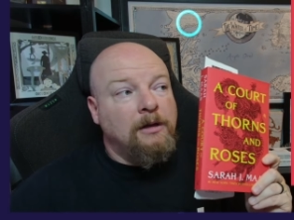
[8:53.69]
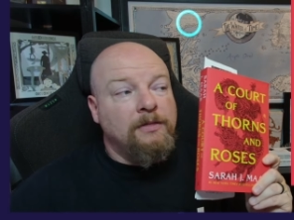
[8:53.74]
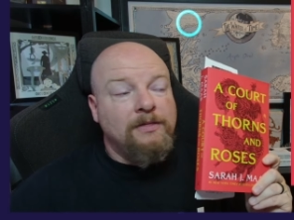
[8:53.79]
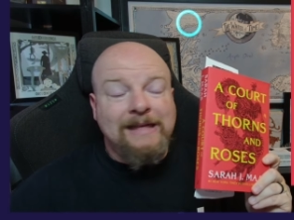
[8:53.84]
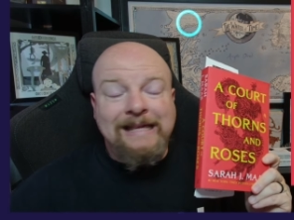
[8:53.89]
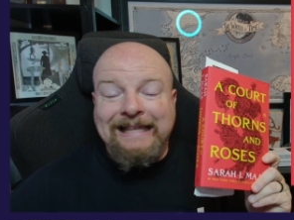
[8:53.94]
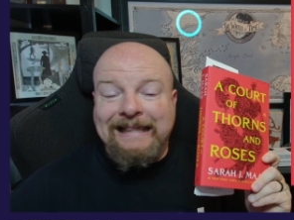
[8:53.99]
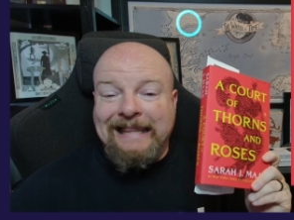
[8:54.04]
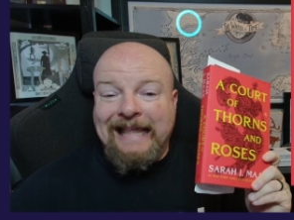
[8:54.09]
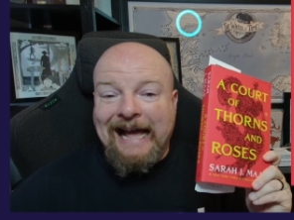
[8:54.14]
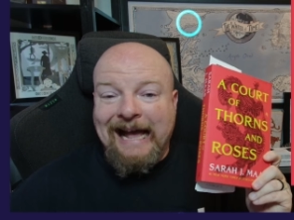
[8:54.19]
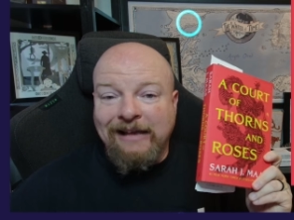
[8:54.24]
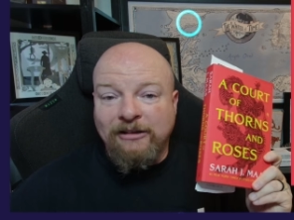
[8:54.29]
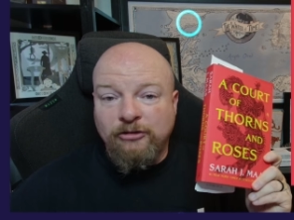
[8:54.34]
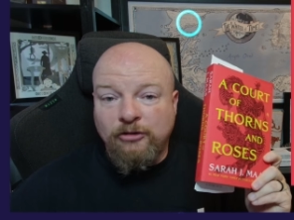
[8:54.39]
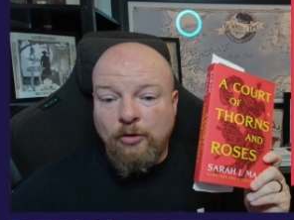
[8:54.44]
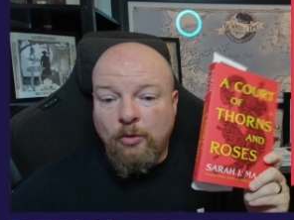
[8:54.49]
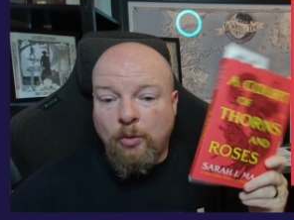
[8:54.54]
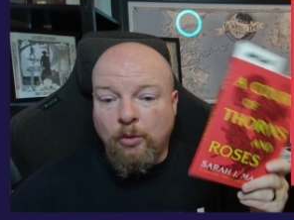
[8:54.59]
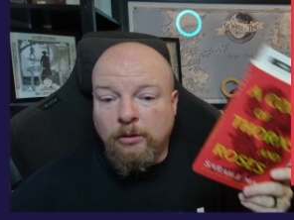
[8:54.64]
The
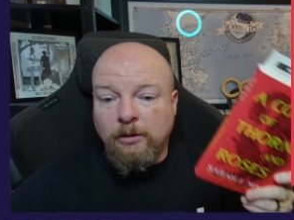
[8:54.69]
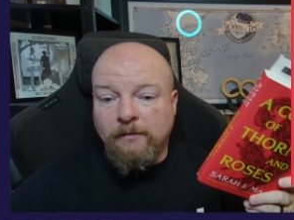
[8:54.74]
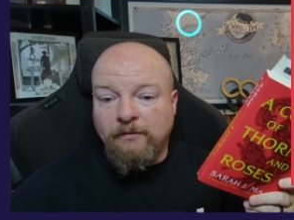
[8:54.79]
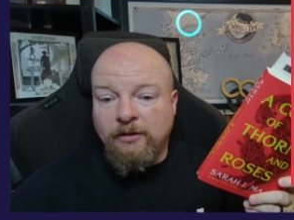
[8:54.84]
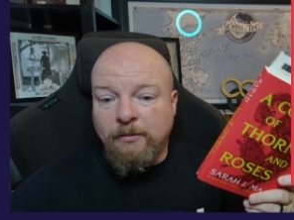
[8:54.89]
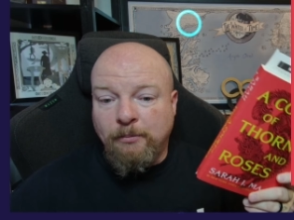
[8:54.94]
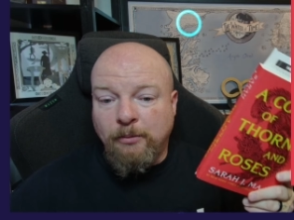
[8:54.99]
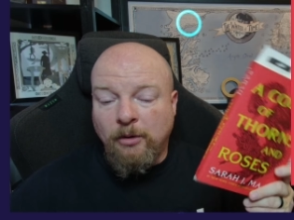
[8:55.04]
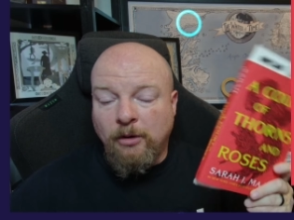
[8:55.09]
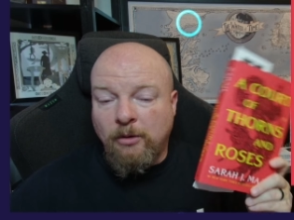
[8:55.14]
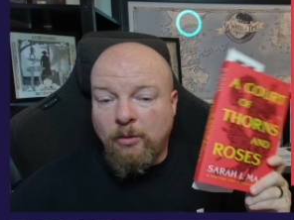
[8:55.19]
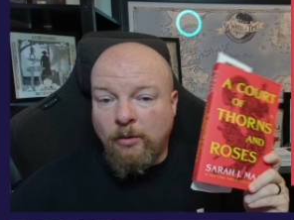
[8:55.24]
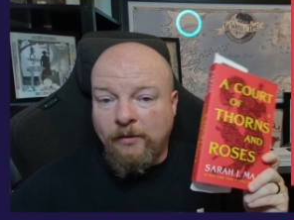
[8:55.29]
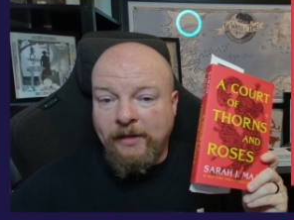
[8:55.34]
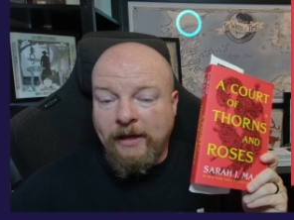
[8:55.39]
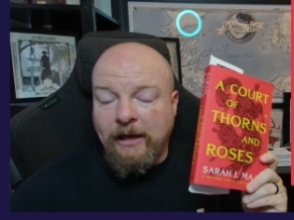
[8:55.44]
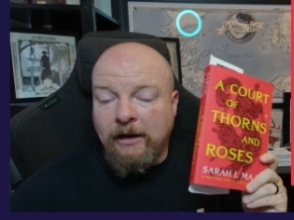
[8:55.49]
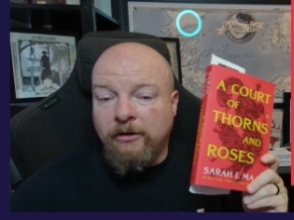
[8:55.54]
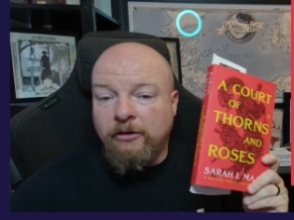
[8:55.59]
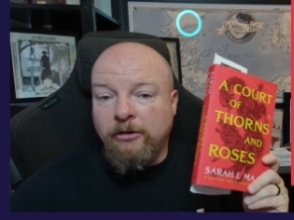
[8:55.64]
last quarter of the book, when
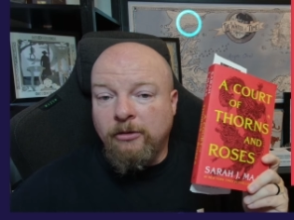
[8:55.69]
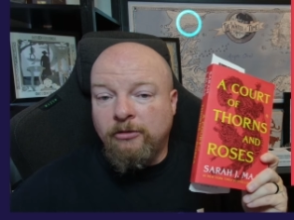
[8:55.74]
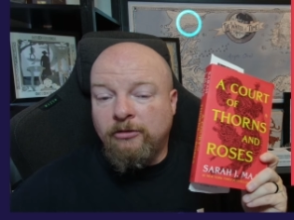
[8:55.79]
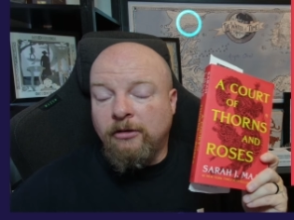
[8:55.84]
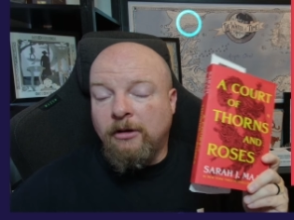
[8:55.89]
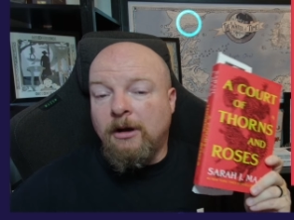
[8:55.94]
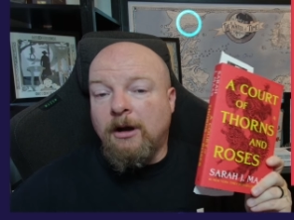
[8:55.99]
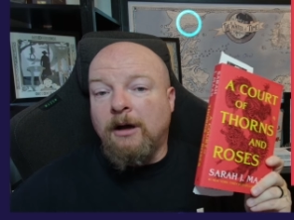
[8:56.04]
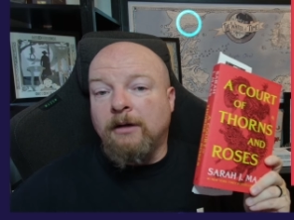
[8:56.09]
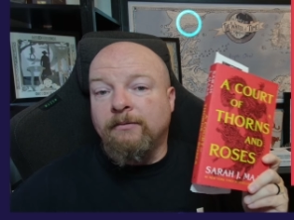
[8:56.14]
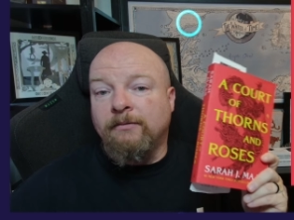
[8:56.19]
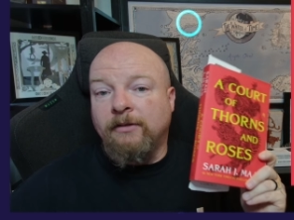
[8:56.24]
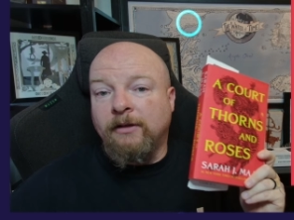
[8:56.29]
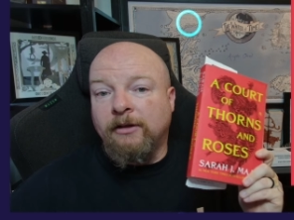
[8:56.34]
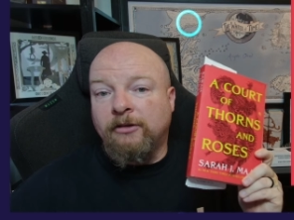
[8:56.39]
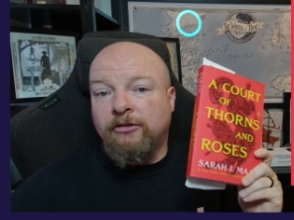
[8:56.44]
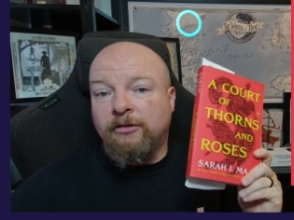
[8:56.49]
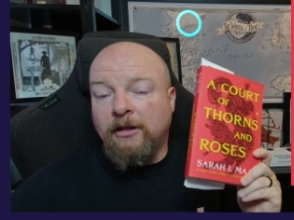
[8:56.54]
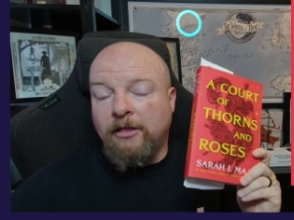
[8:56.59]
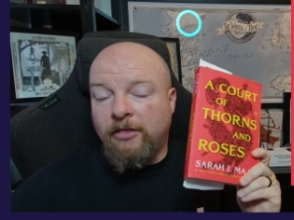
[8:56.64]
they introduce the
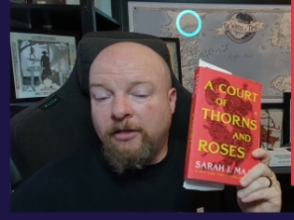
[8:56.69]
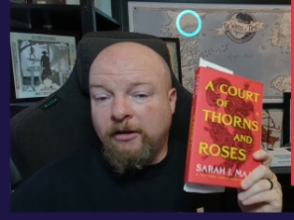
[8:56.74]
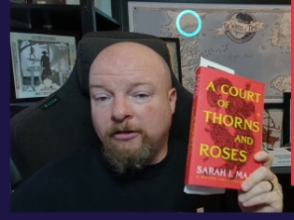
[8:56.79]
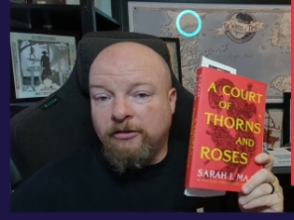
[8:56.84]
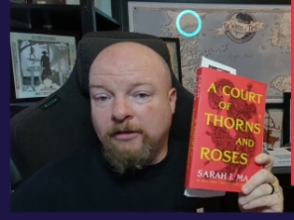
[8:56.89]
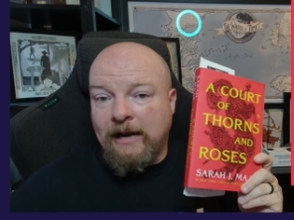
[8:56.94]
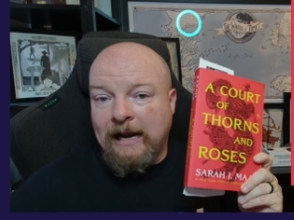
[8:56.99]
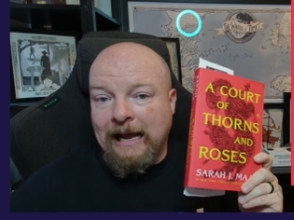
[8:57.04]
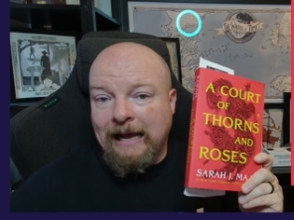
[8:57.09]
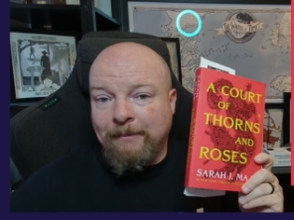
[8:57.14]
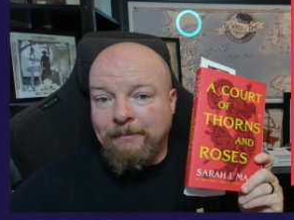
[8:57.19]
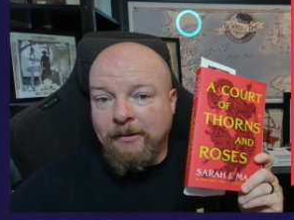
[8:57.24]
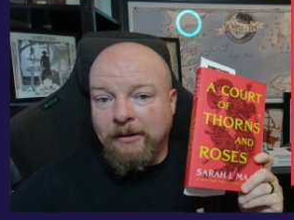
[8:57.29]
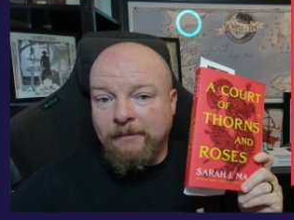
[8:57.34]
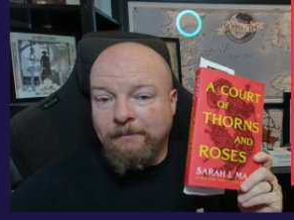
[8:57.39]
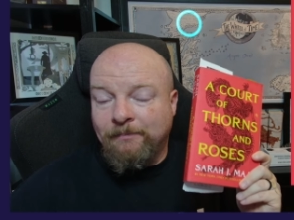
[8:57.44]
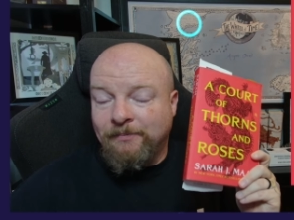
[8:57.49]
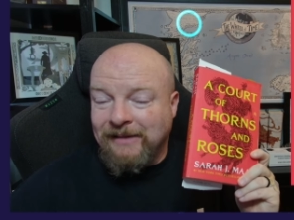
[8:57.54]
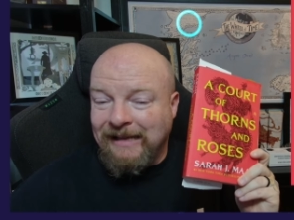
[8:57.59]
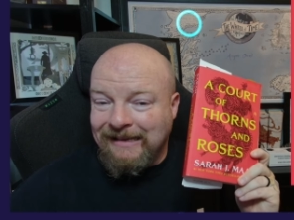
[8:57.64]
conflicts and things that happen,
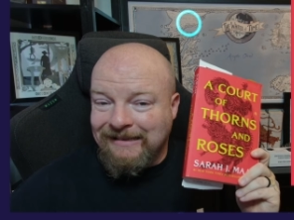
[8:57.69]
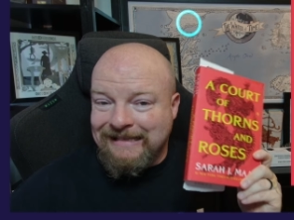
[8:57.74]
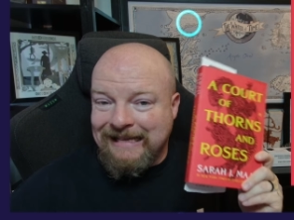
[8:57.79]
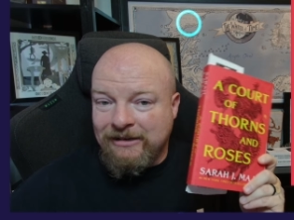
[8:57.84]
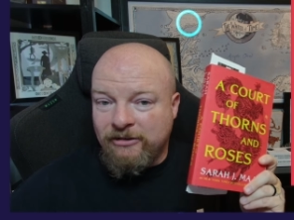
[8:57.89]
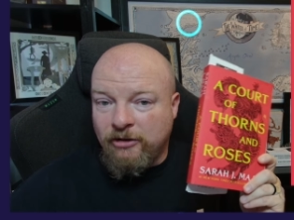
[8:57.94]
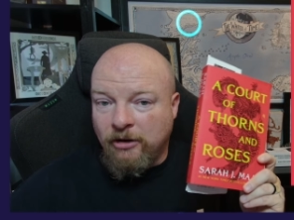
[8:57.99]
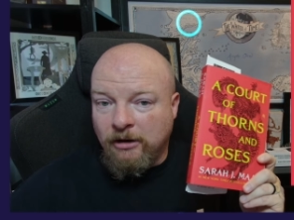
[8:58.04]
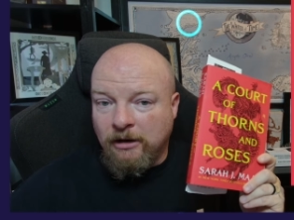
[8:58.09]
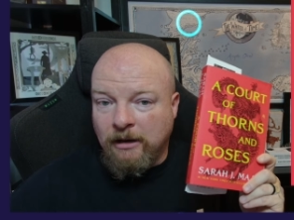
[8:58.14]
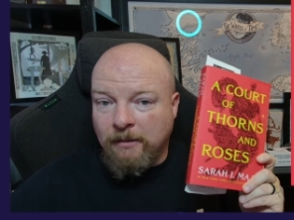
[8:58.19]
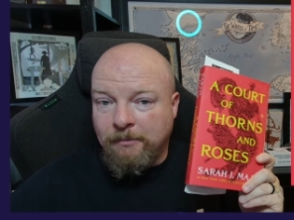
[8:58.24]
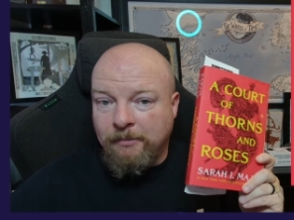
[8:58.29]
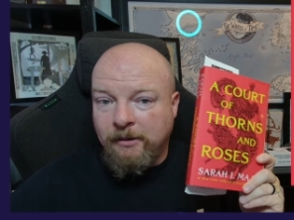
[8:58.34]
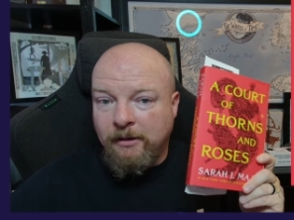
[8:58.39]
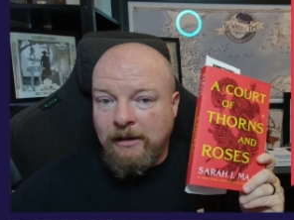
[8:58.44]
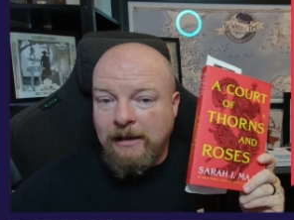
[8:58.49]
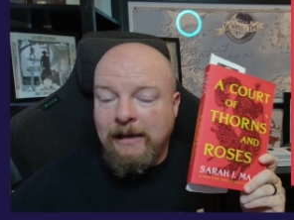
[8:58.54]
is that turnip.